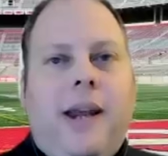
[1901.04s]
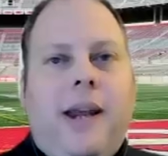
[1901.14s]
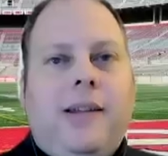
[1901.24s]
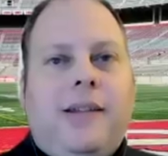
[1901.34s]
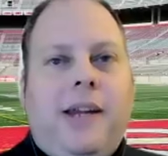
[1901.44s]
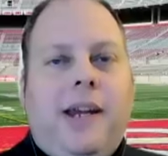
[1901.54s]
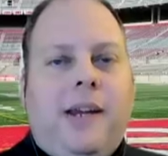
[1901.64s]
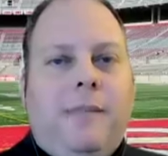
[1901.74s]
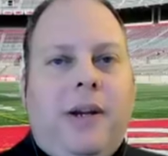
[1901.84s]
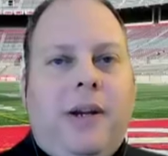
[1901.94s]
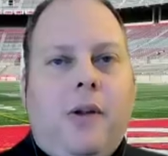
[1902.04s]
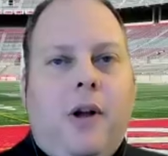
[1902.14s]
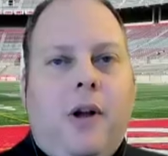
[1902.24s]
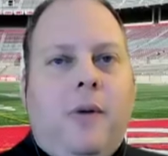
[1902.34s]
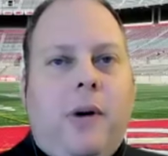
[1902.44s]
kansas state can beat
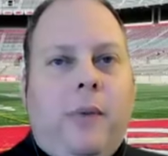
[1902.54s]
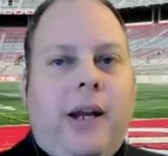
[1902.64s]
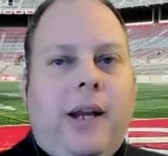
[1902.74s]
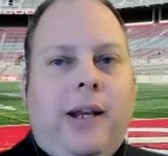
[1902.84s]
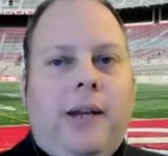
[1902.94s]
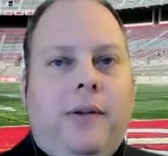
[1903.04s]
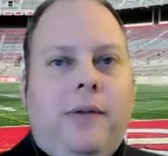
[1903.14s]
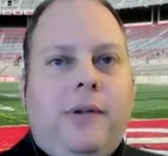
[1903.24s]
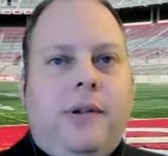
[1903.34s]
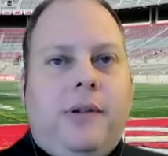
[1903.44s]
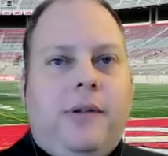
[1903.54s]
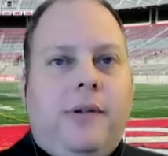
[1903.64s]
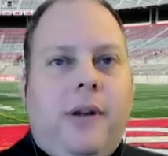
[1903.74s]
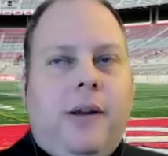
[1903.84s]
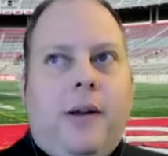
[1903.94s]
oklahoma one week and then lose
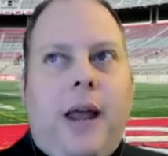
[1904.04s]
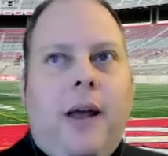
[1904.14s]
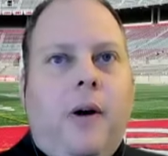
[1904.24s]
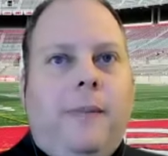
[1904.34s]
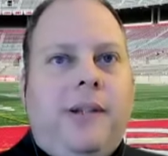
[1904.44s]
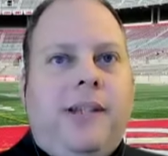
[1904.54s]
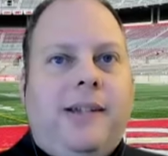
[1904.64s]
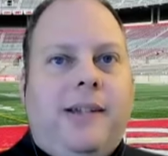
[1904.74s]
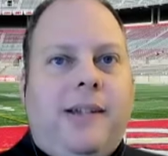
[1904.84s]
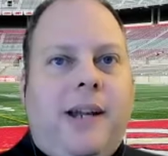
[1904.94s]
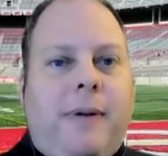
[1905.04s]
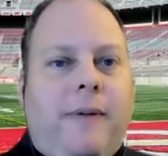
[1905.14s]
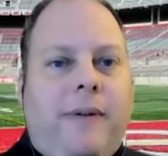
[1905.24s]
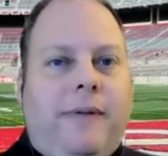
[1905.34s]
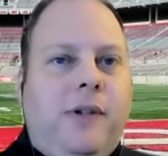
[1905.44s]
at home to texas tech
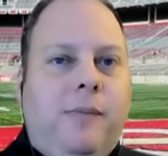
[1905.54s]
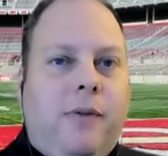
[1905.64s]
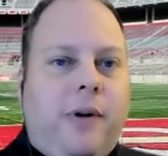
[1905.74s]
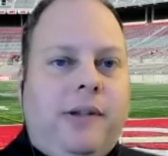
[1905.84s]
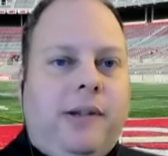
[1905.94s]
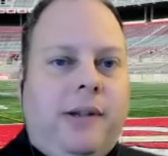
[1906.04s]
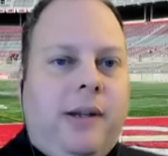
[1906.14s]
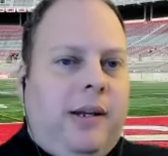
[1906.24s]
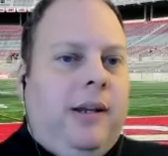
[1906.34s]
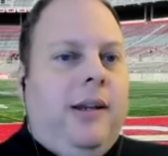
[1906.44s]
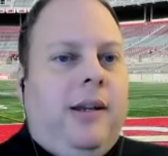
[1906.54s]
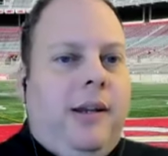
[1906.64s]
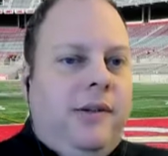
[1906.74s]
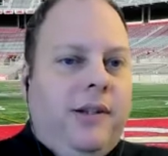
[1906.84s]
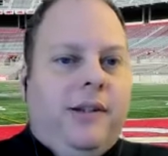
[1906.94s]
by 52 points like
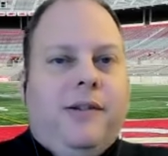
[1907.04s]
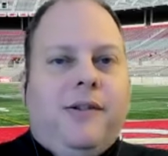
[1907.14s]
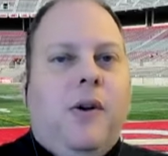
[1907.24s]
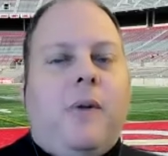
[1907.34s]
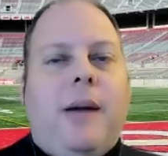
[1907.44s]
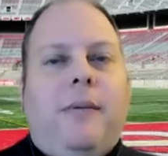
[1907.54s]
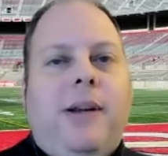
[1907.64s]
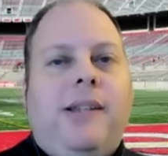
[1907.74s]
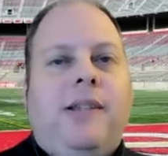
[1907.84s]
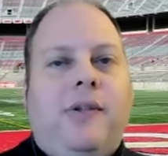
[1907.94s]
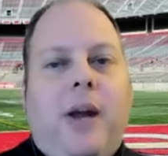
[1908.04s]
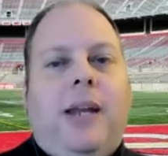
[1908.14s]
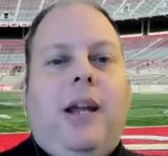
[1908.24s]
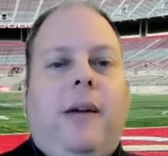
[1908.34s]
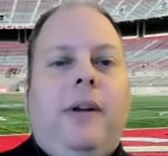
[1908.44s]
there's just there's no rhyme or reason to
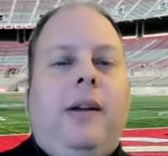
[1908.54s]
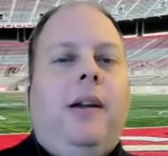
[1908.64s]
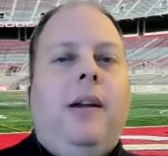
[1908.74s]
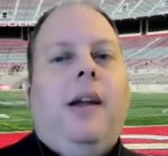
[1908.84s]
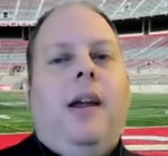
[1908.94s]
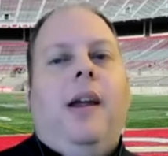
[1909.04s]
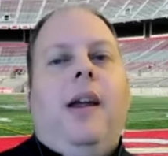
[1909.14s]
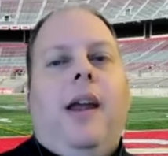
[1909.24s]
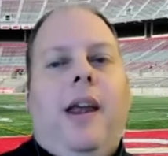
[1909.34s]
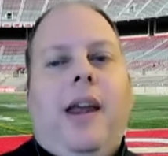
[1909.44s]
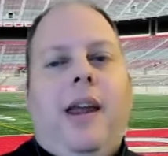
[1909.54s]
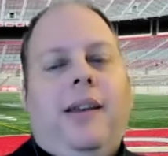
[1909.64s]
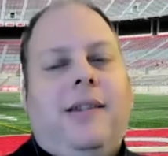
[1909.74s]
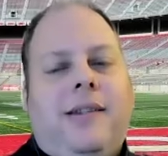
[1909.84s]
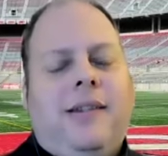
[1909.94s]
any of it and
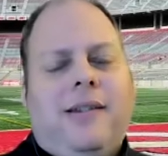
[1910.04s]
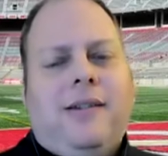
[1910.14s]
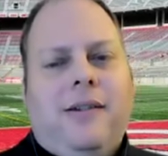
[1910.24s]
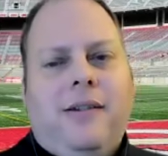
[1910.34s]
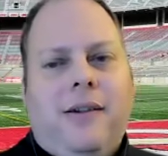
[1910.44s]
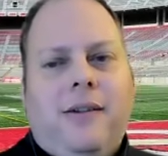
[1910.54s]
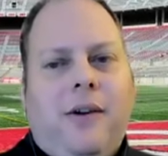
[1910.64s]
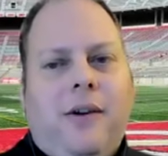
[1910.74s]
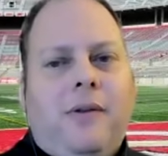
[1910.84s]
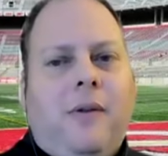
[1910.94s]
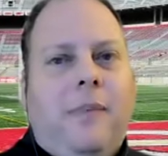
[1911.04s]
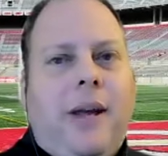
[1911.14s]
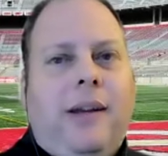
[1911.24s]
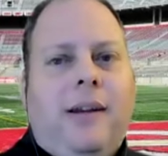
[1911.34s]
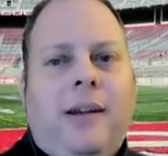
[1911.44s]
it's just don't don't
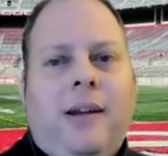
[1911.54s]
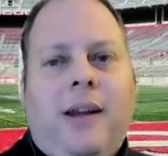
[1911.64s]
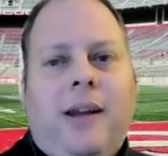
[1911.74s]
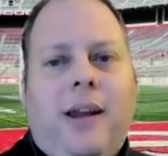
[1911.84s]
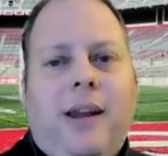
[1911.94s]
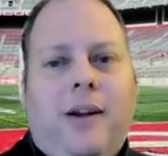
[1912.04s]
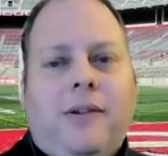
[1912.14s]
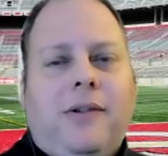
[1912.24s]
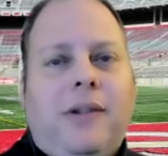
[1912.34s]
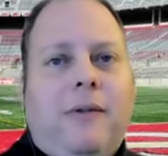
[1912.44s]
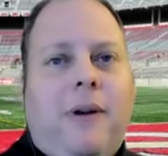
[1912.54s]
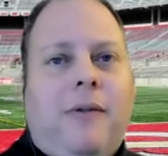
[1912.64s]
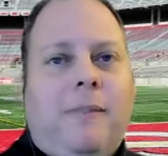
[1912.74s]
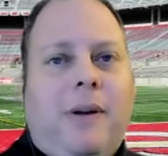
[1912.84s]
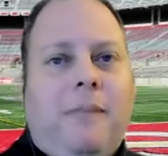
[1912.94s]
bet it and also stay away
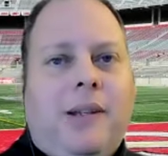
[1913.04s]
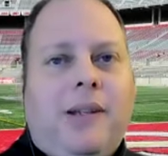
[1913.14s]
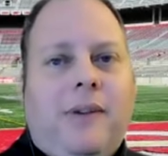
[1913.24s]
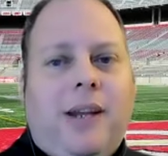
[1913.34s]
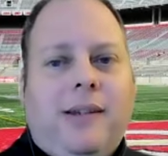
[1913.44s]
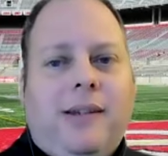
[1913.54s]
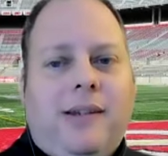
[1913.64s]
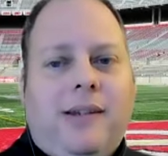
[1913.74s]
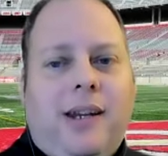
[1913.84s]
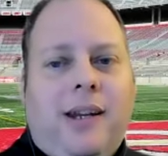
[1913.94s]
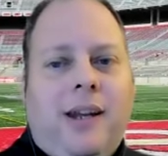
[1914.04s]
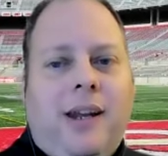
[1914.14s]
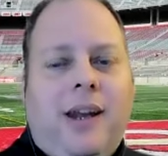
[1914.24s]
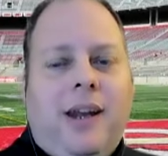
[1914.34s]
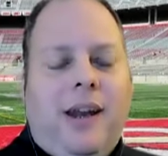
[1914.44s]
from much of the
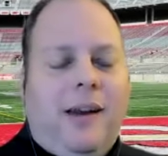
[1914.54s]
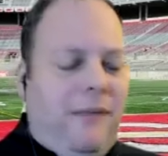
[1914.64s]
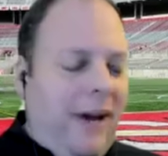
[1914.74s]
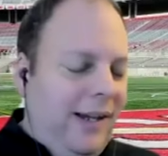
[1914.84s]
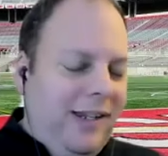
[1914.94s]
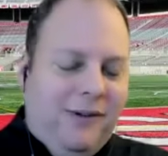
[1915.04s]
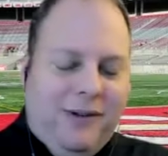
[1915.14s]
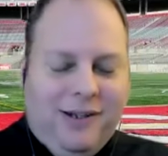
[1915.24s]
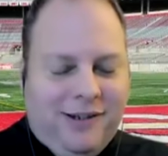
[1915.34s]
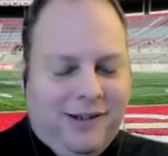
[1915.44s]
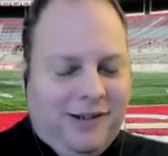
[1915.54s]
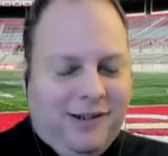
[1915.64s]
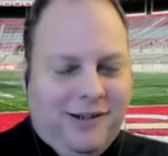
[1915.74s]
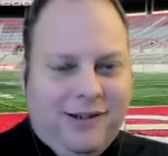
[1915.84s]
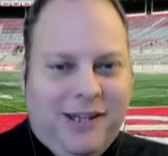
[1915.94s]
acc in fact you know what just
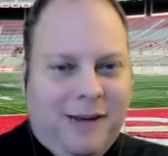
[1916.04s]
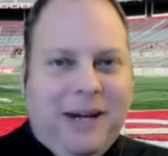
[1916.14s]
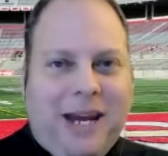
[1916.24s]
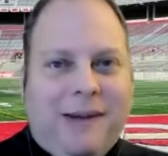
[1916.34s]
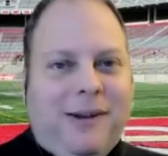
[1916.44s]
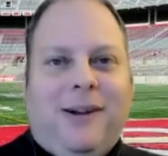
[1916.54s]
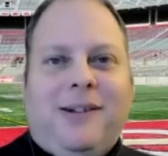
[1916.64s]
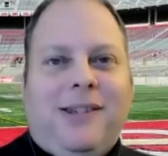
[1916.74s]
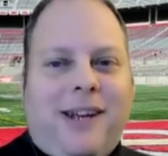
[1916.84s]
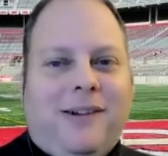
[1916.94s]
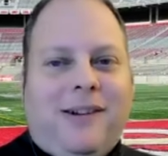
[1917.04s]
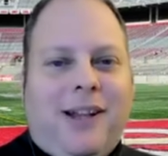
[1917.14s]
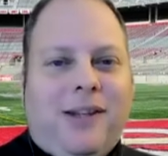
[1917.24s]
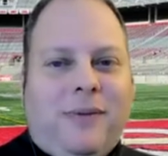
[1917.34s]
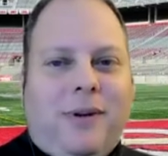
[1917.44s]
stop gambling altogether
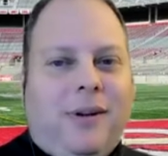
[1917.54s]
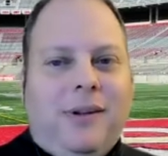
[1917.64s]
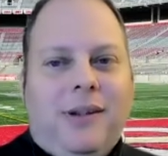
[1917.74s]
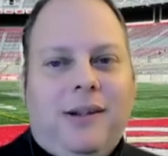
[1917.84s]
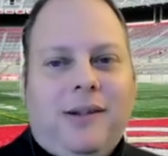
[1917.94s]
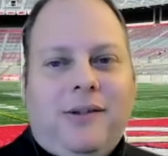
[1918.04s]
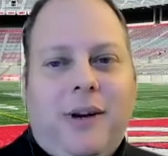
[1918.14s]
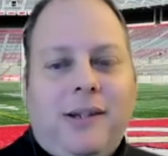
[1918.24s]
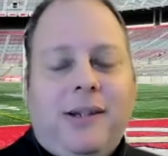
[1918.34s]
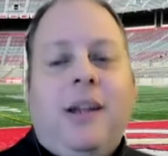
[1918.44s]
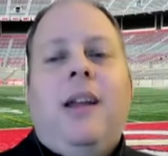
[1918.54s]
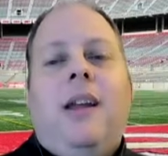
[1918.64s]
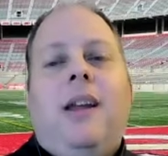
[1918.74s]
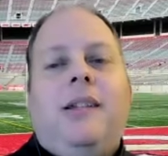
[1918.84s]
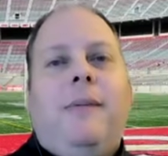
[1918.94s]
college football is crazy
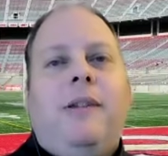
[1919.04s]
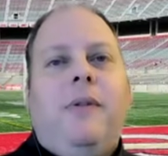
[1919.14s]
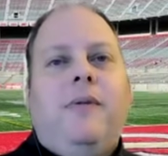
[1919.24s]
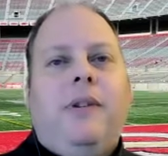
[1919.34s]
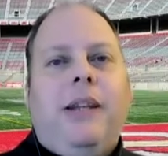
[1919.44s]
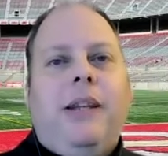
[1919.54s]
tom so let's move to the